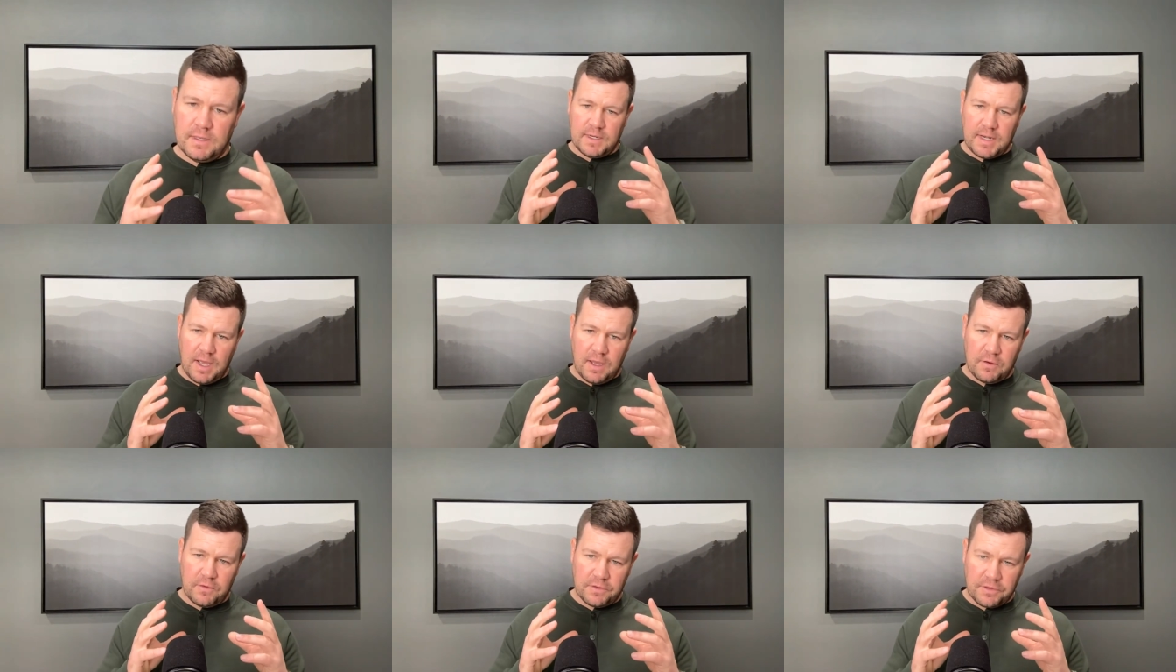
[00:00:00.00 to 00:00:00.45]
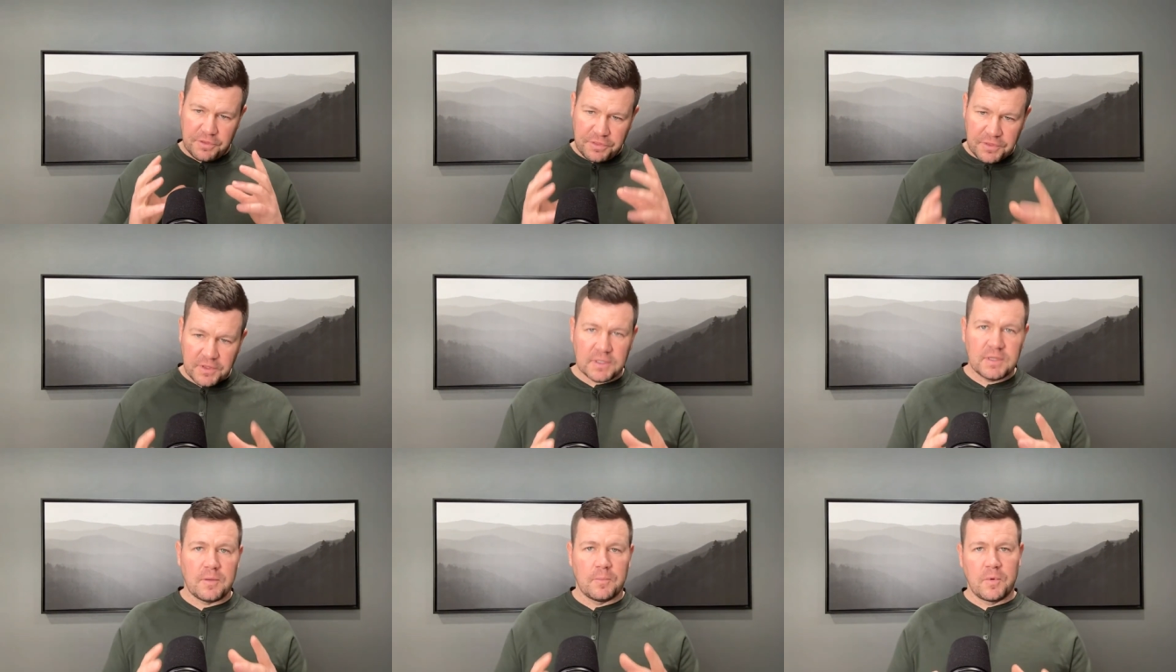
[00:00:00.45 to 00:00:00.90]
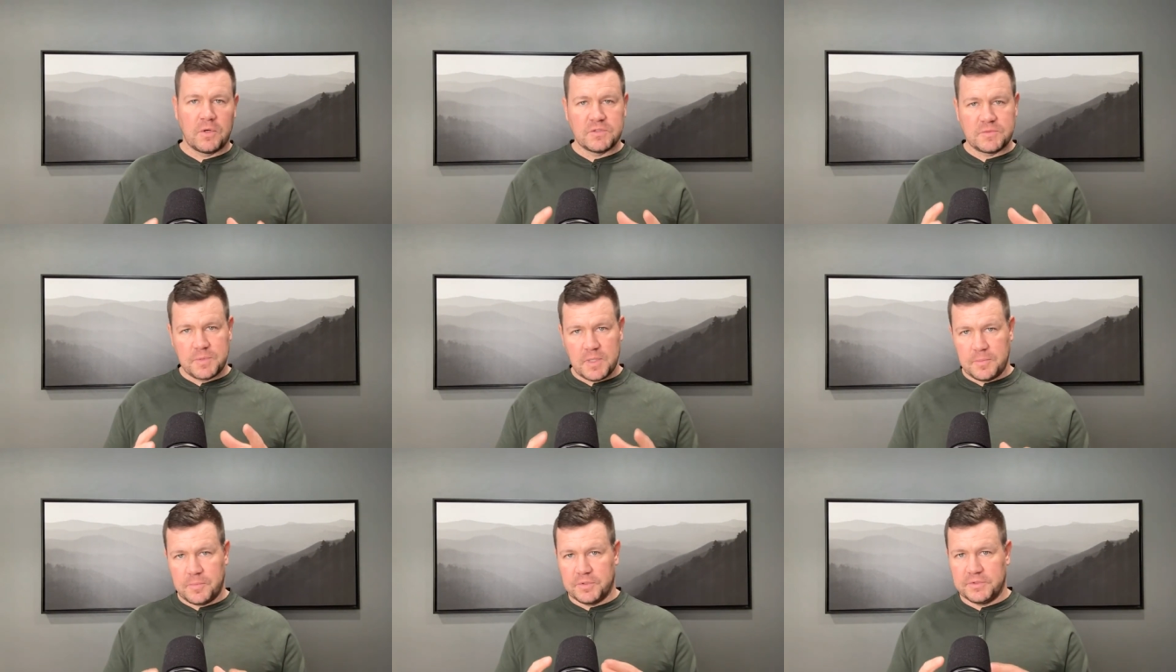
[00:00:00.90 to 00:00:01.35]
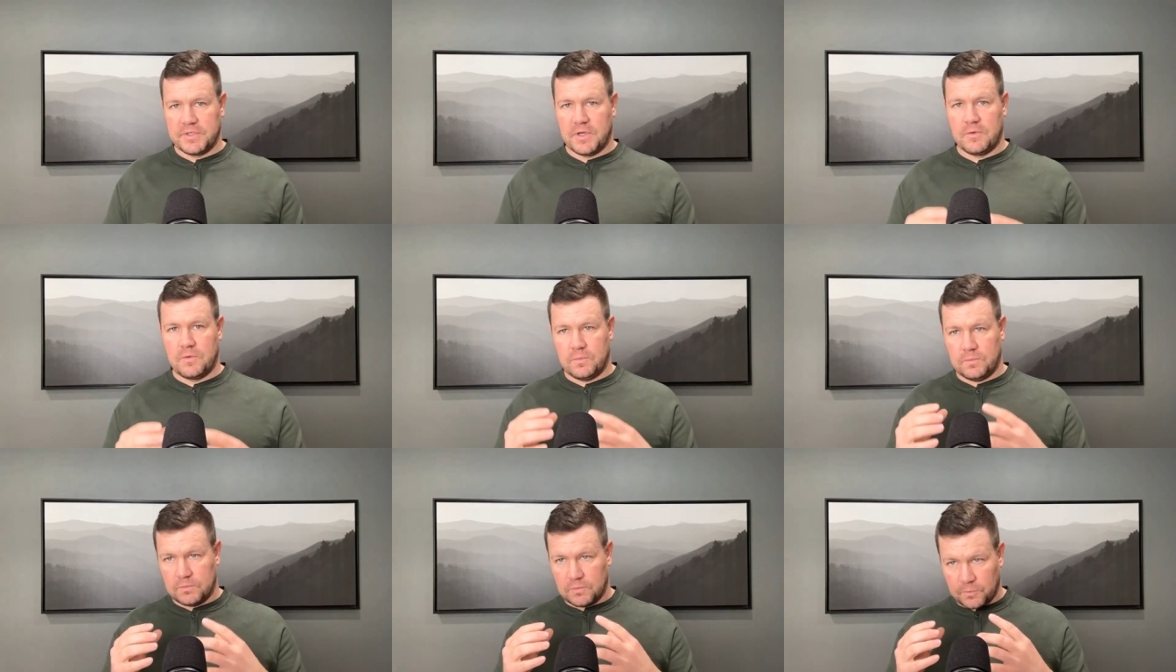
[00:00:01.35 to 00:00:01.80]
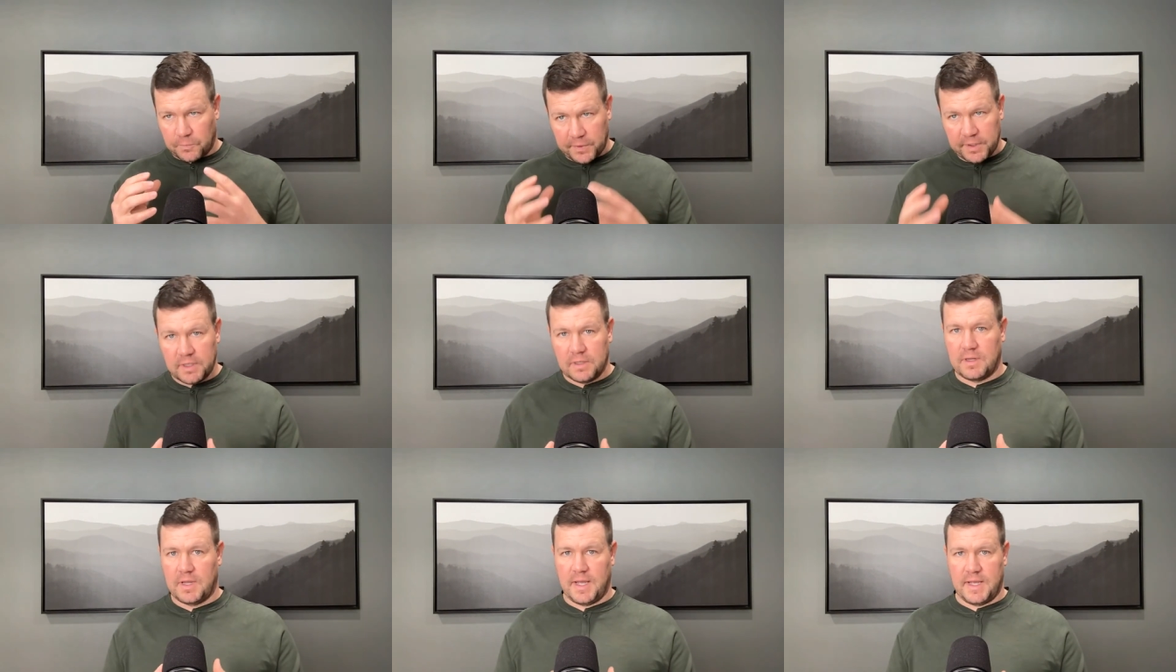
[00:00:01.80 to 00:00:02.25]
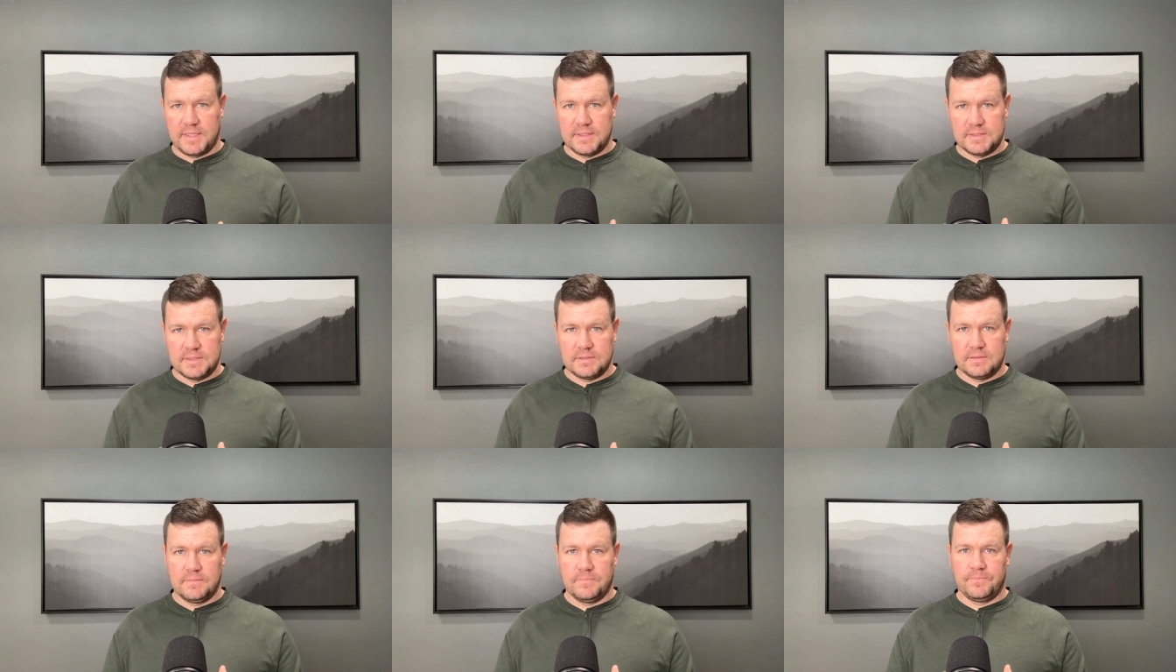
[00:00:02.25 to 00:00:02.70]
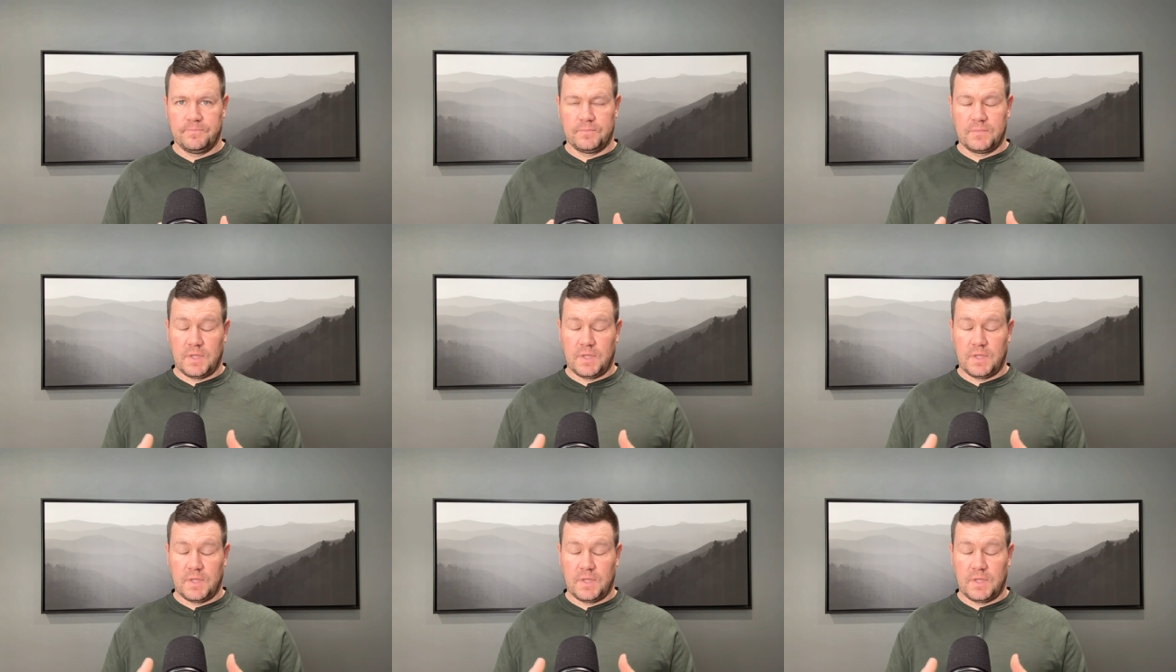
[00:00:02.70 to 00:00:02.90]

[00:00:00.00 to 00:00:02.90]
Now, the thing that most people don't realize